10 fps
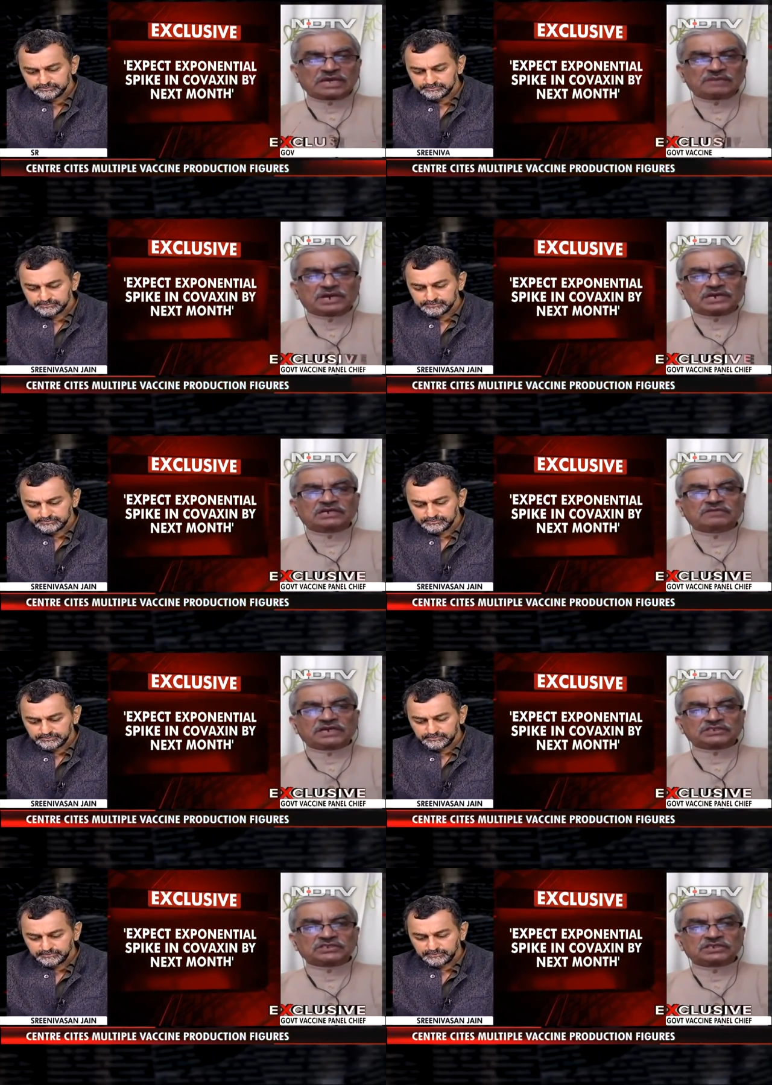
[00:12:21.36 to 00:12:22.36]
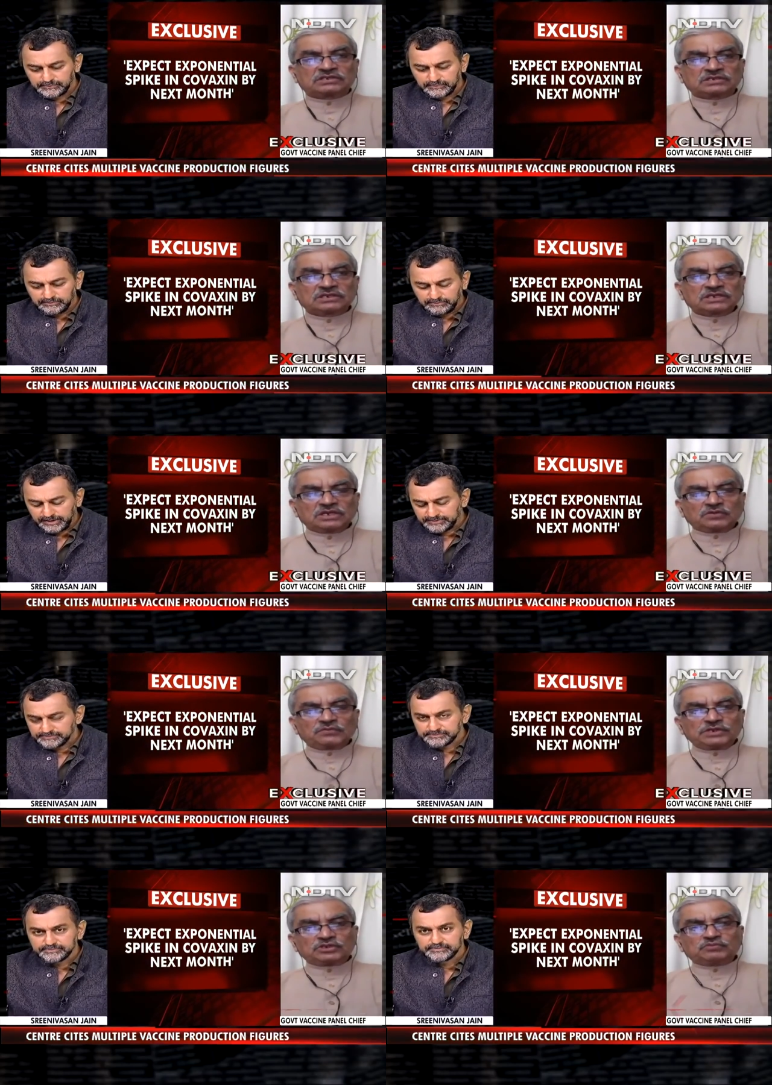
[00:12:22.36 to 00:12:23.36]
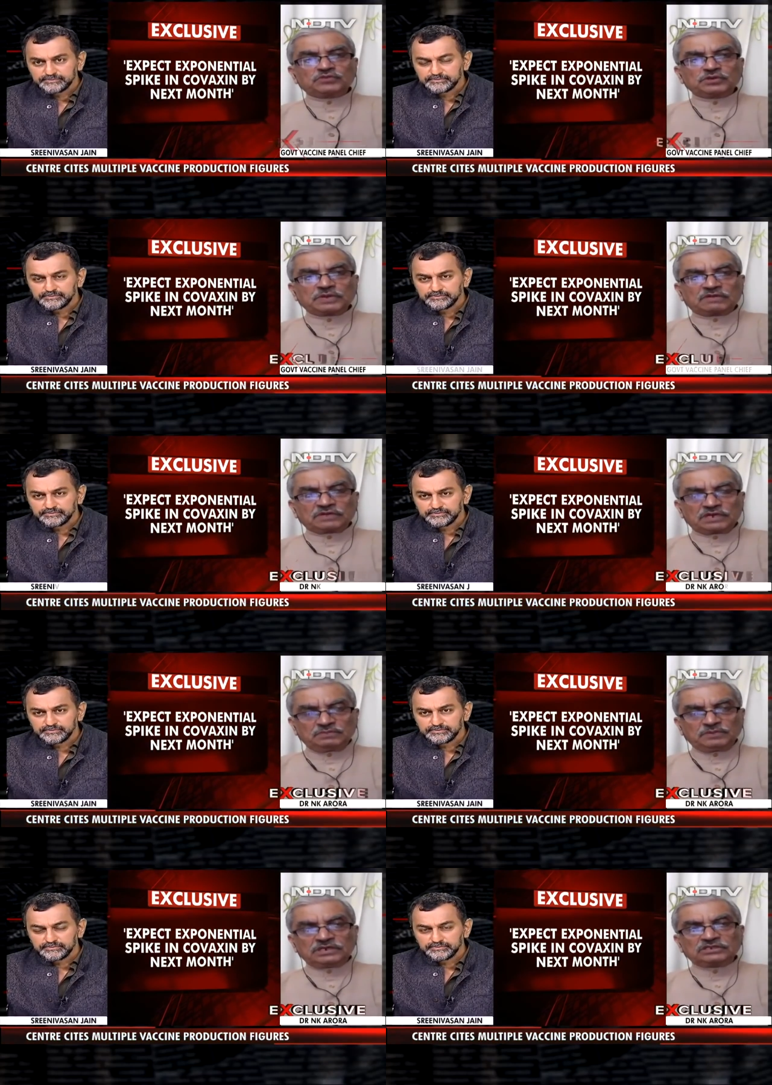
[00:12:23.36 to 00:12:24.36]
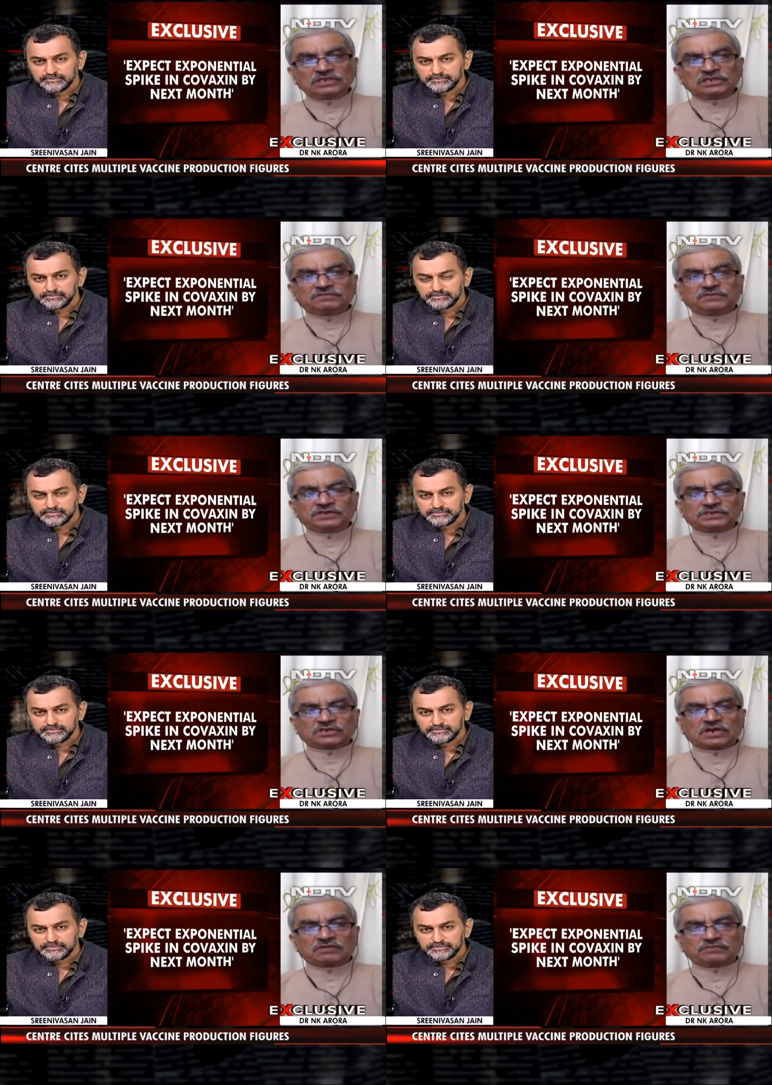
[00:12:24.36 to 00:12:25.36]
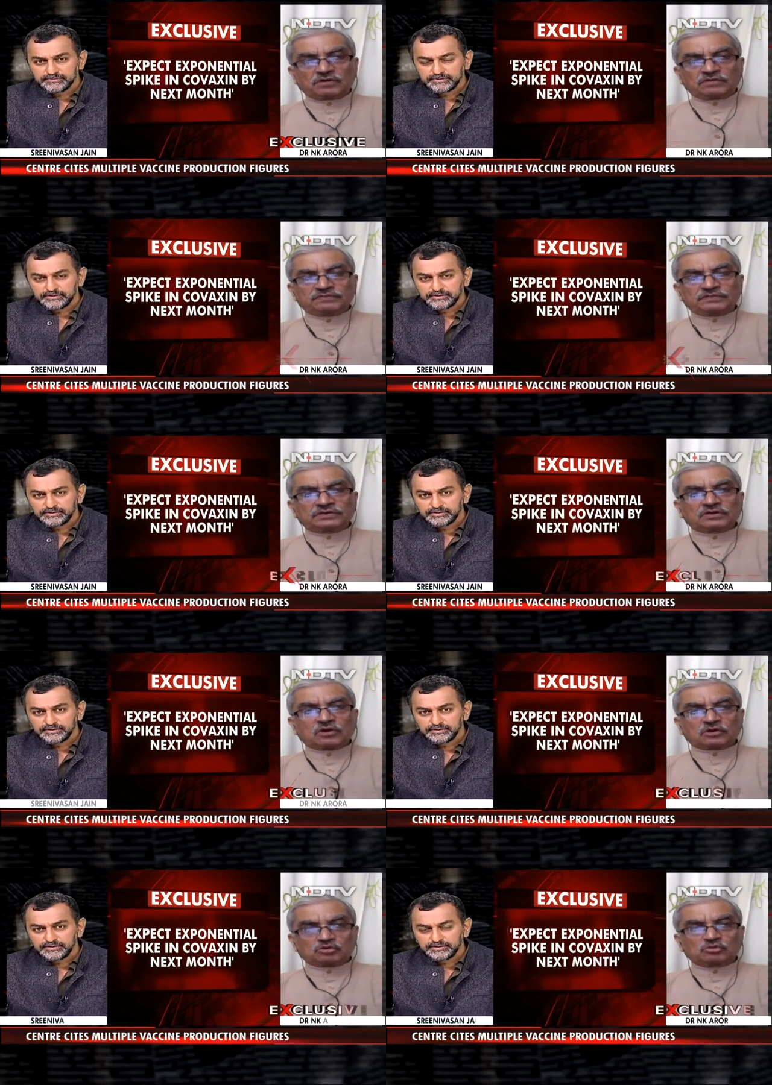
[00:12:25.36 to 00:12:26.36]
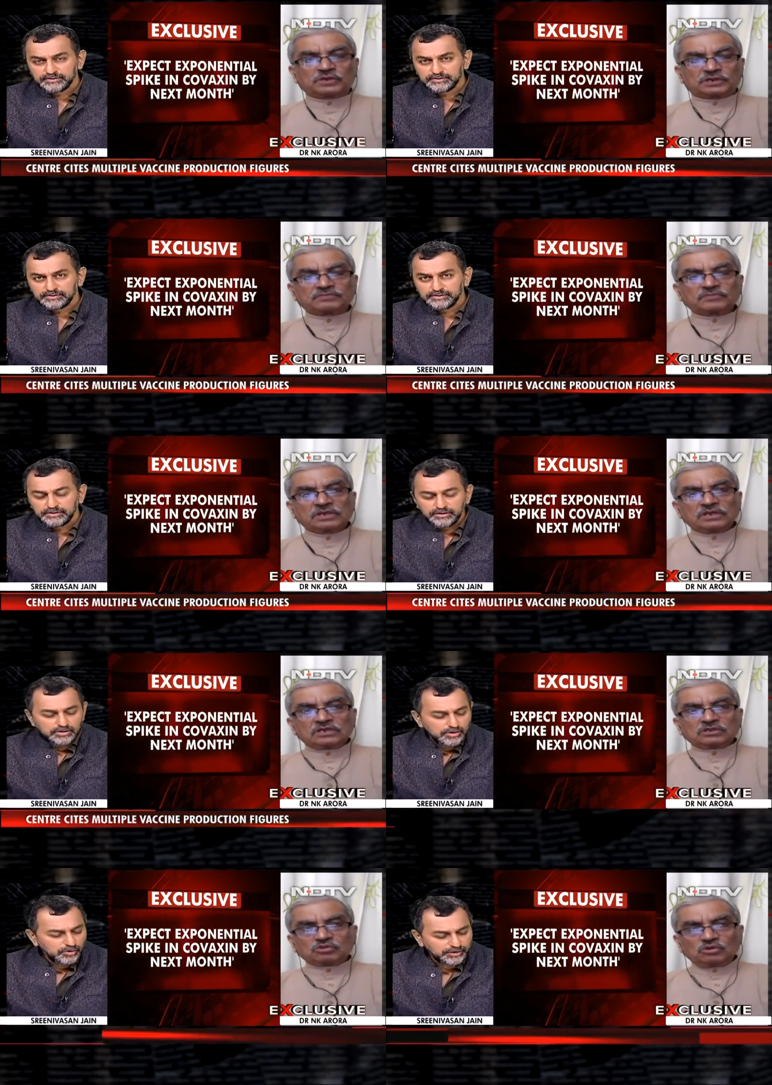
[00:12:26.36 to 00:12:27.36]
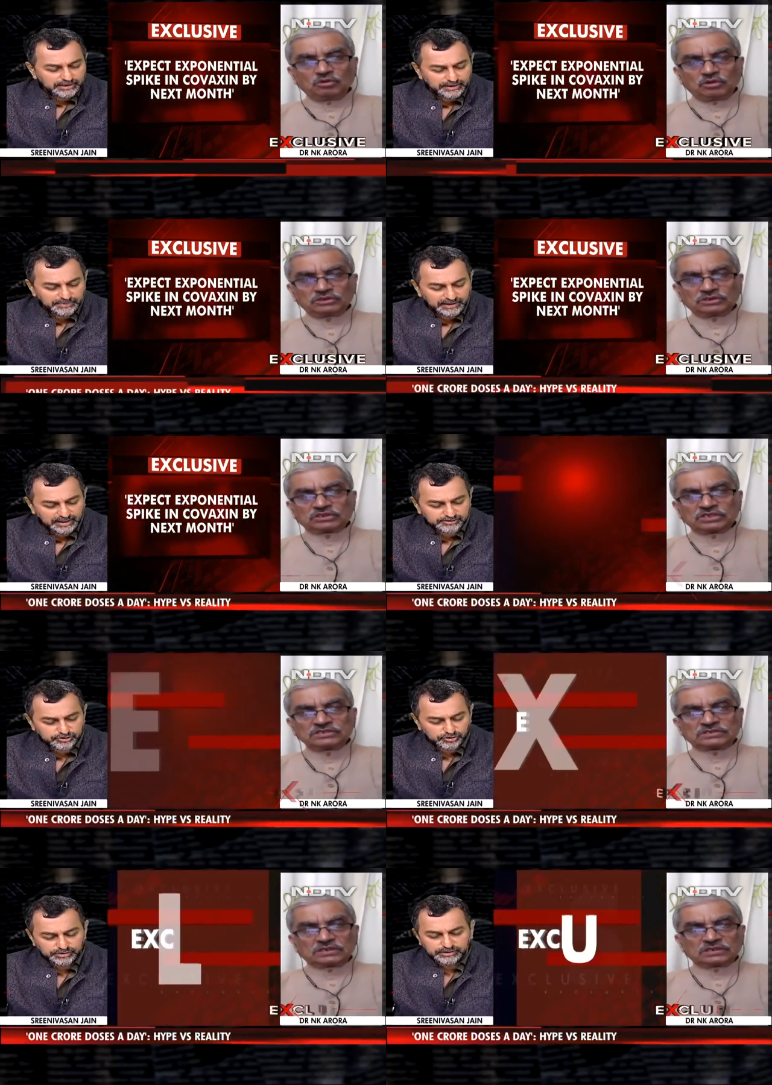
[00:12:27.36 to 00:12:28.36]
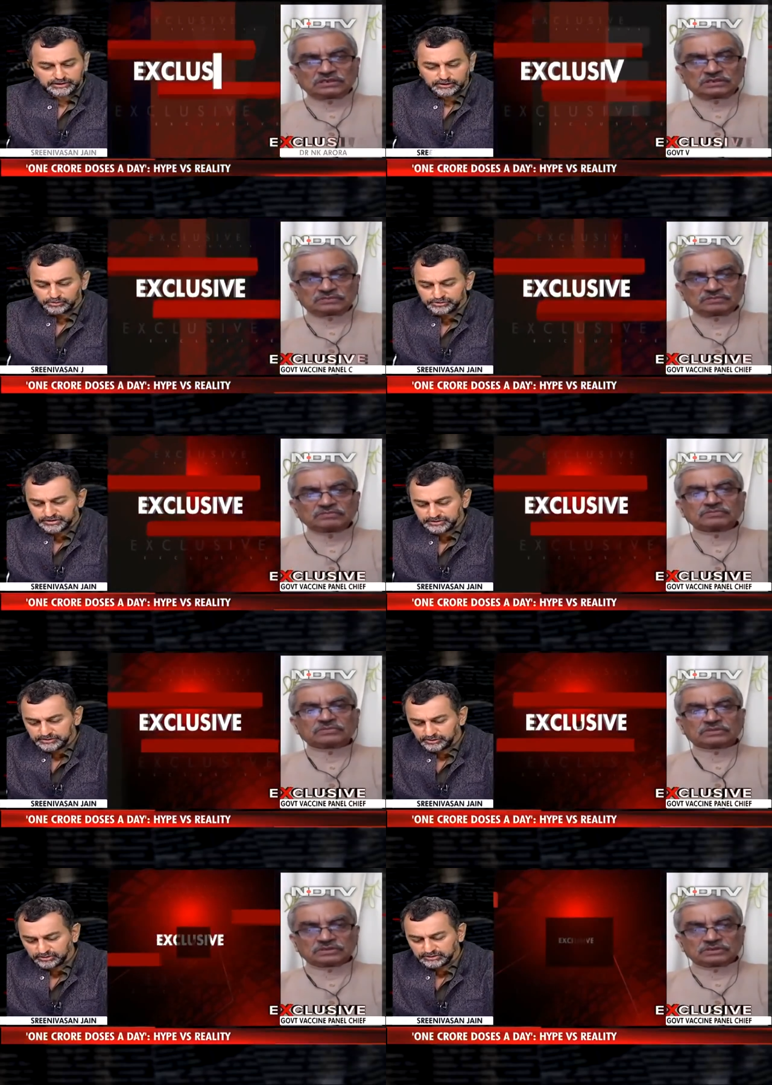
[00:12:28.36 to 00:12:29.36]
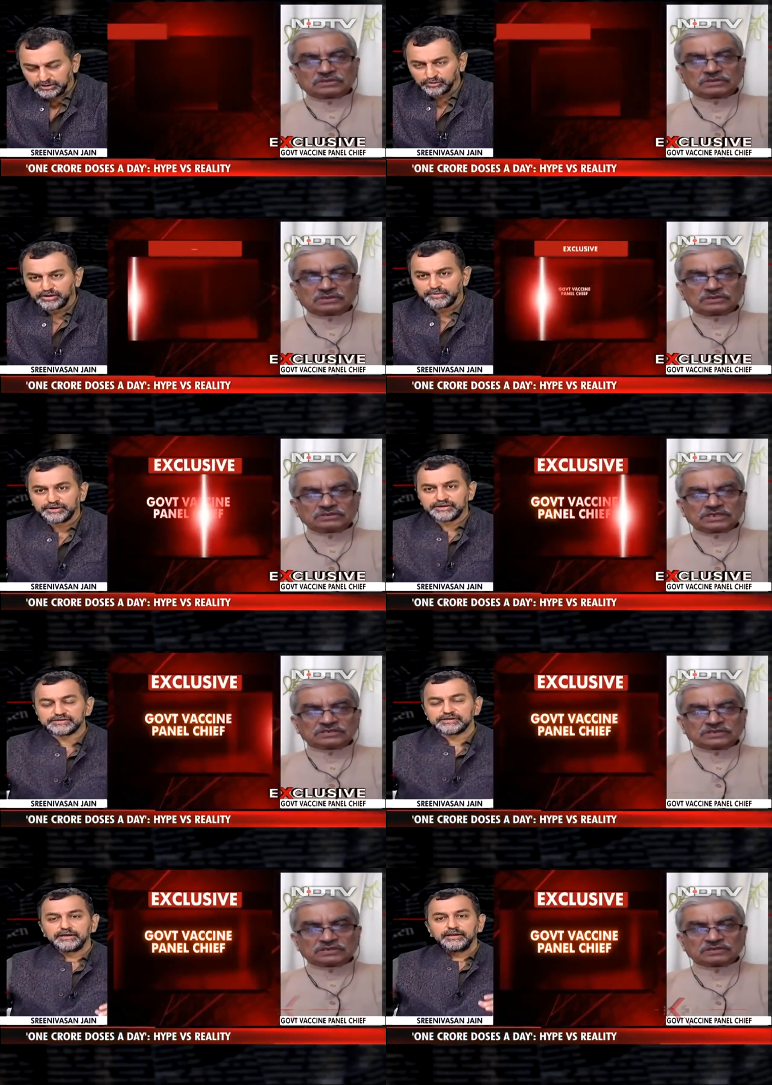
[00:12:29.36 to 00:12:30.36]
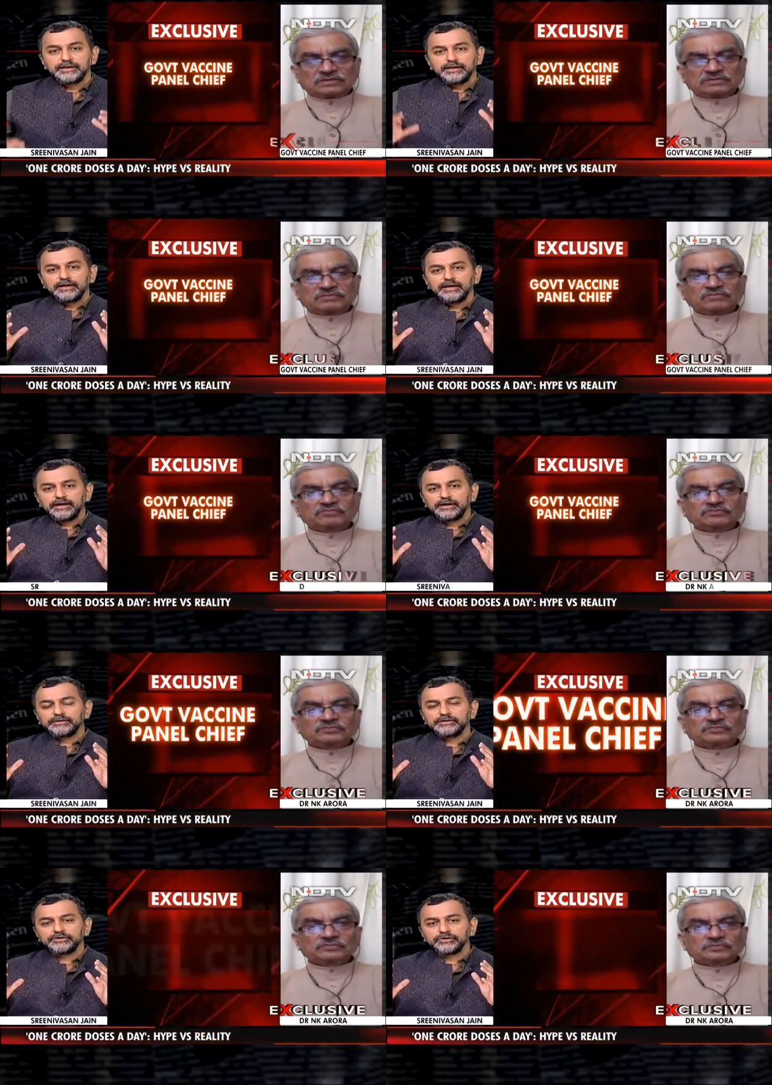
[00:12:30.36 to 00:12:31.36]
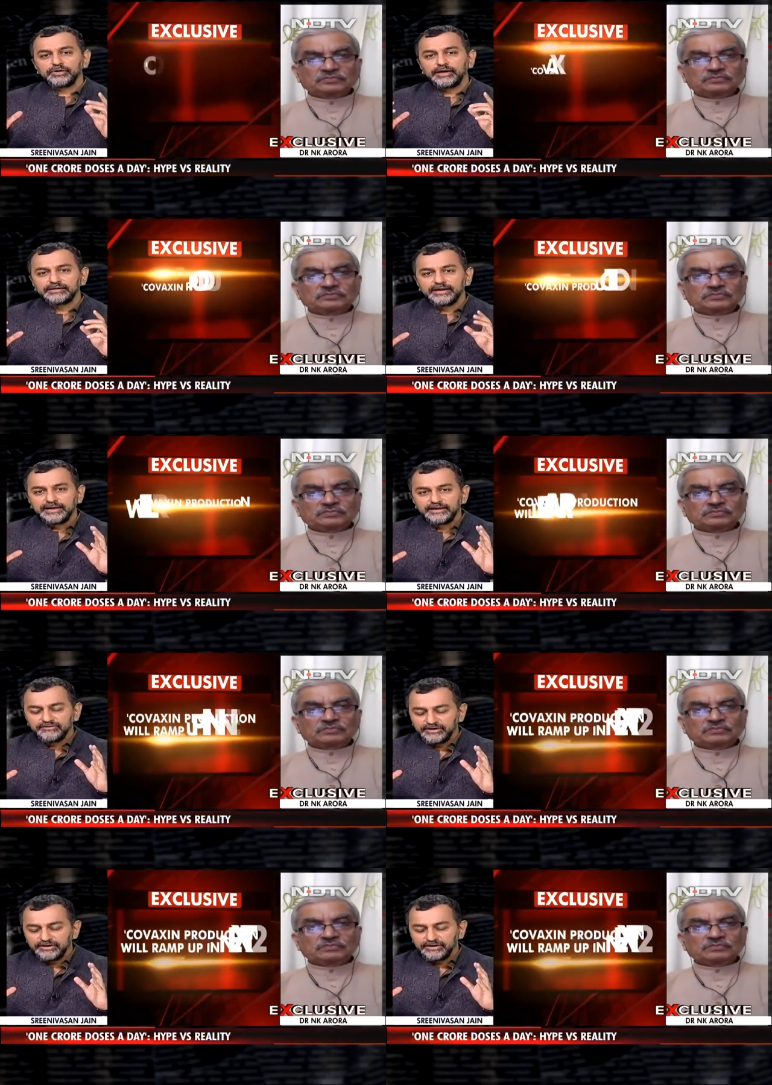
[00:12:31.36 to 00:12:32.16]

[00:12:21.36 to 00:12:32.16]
Speaker 1: mRNA vaccine. Right. Which would be available in the first half of uh, October.
Speaker 2: Okay, so, let me ask you in conclusion, Dr. Arora, because, yes. you know, at the end of the